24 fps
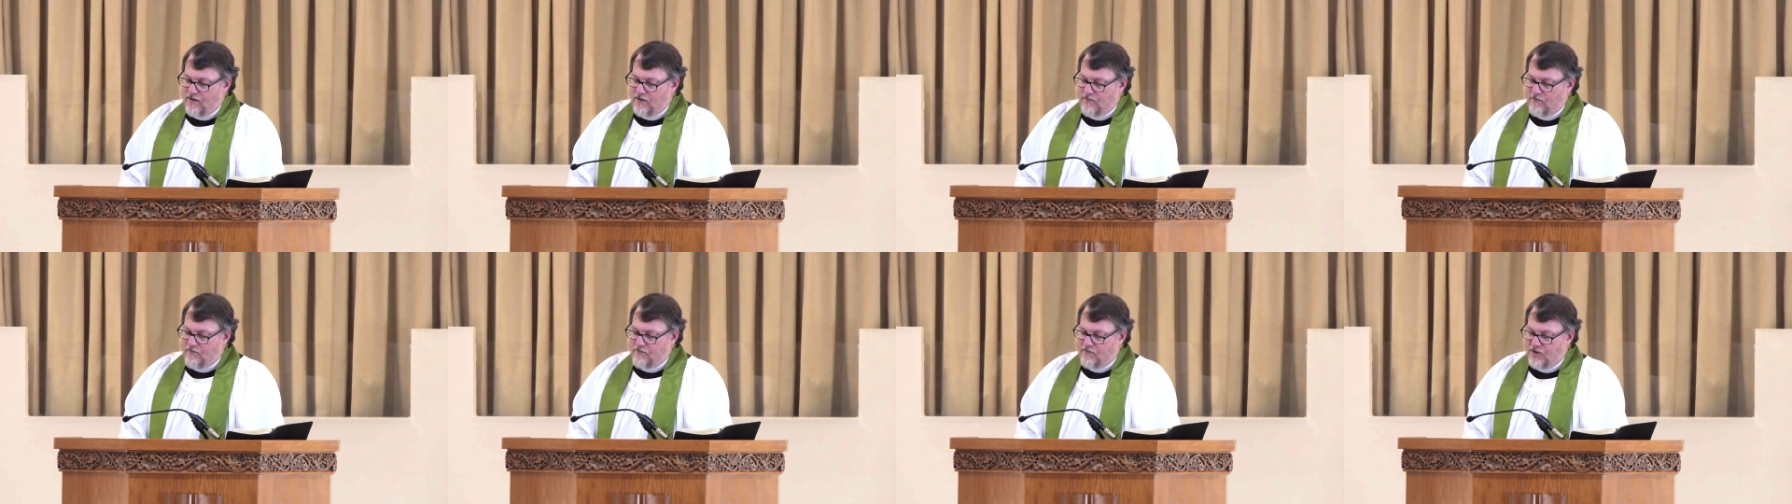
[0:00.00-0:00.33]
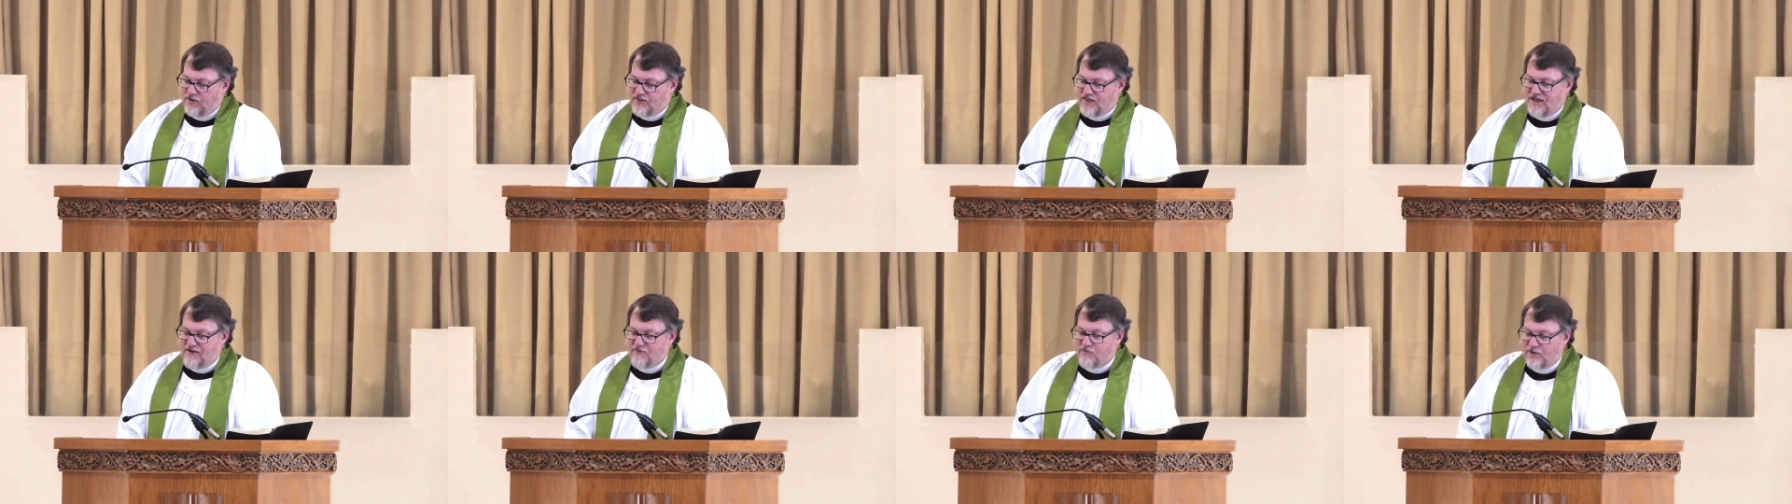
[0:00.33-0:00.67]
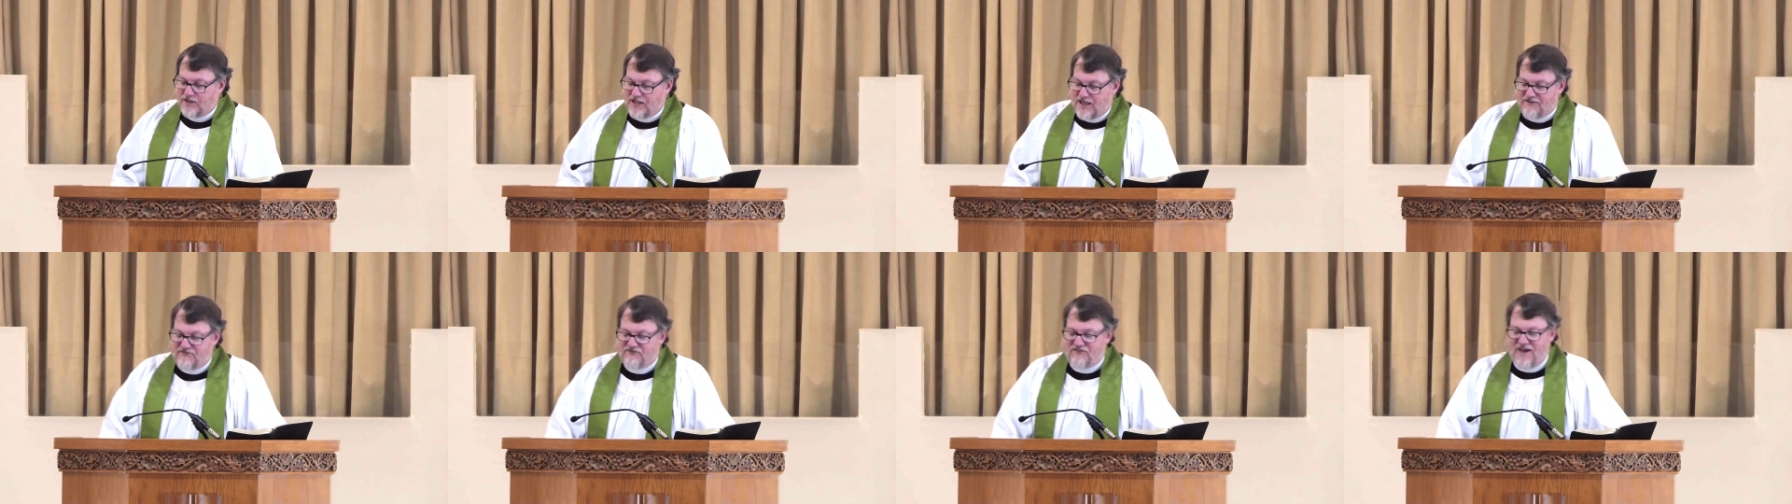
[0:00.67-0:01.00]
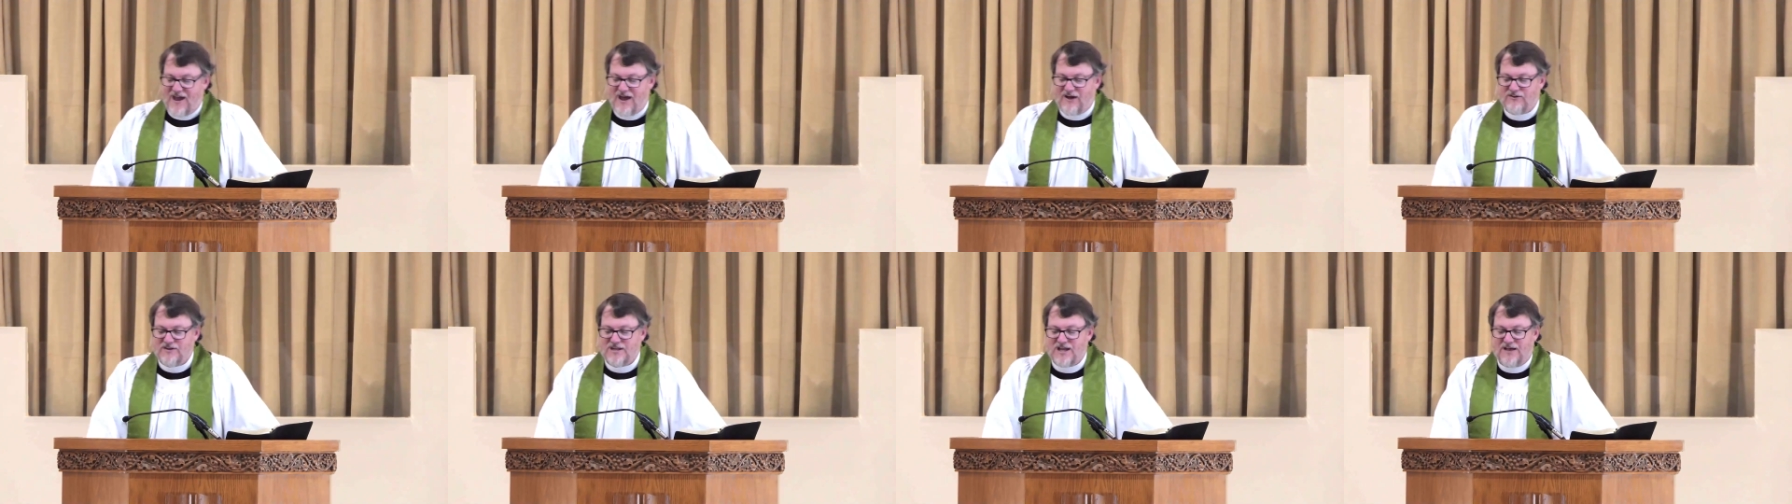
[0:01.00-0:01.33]
but they, when they
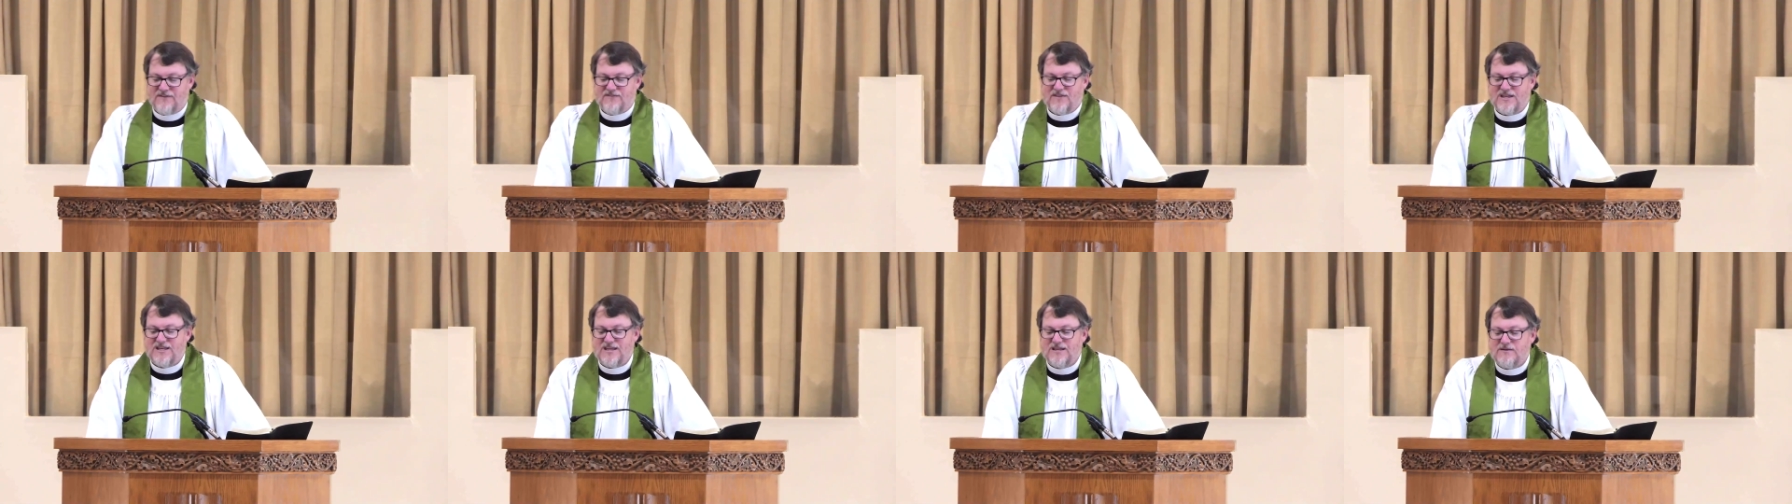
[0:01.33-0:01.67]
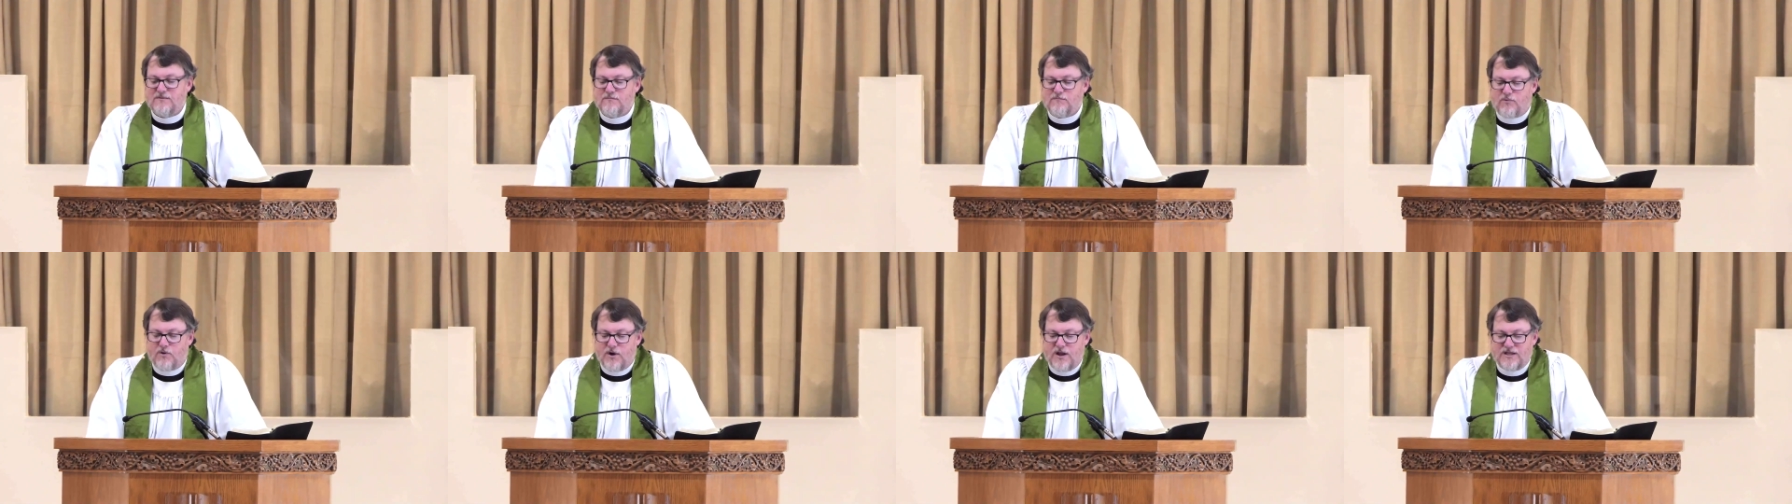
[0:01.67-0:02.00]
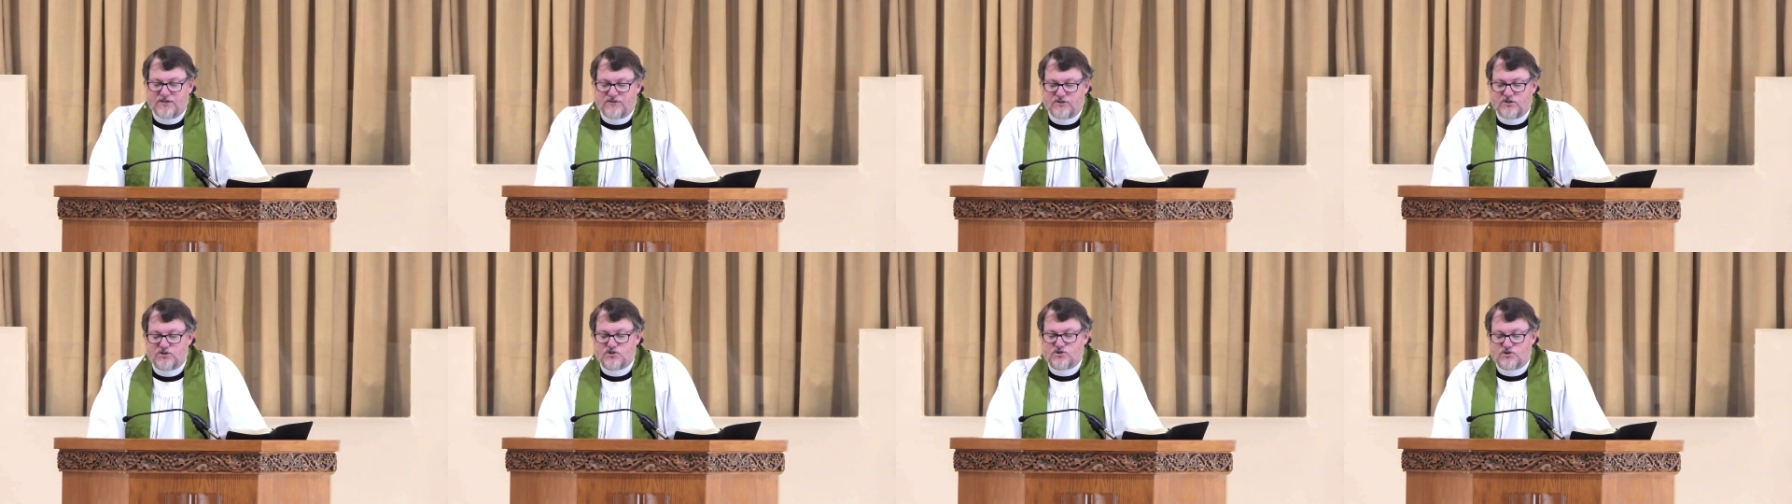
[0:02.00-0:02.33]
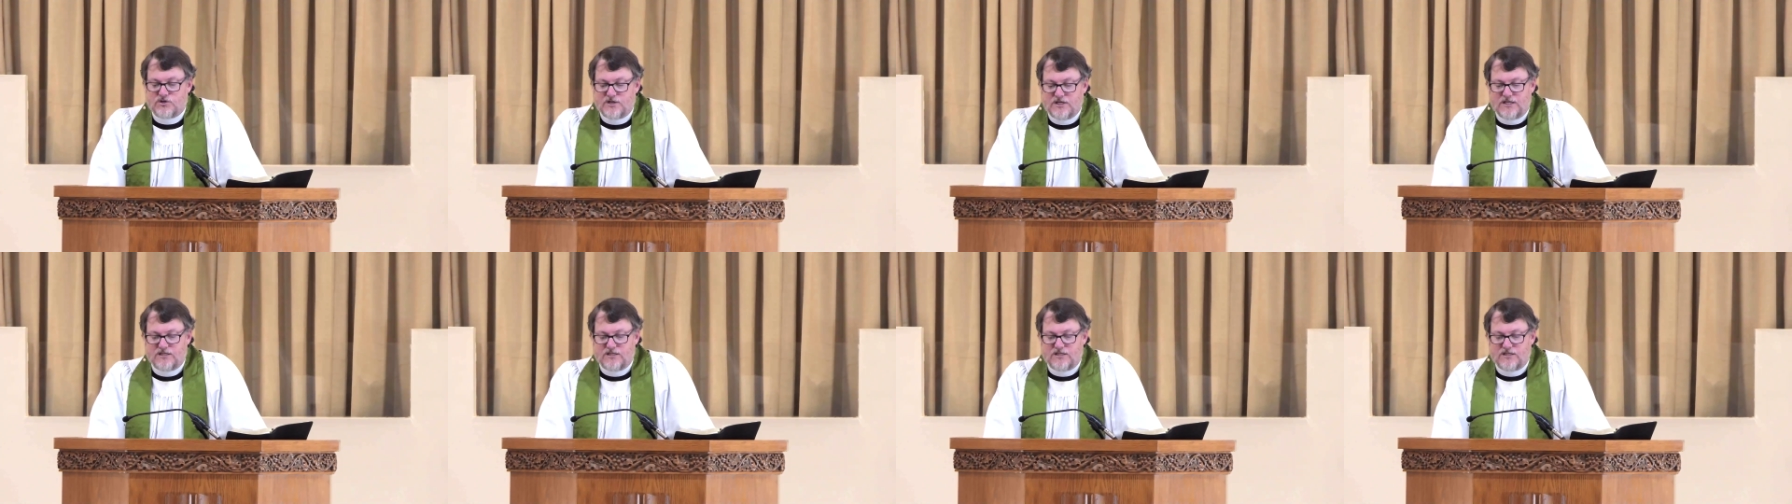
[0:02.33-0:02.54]
found out they didn't break the treaty,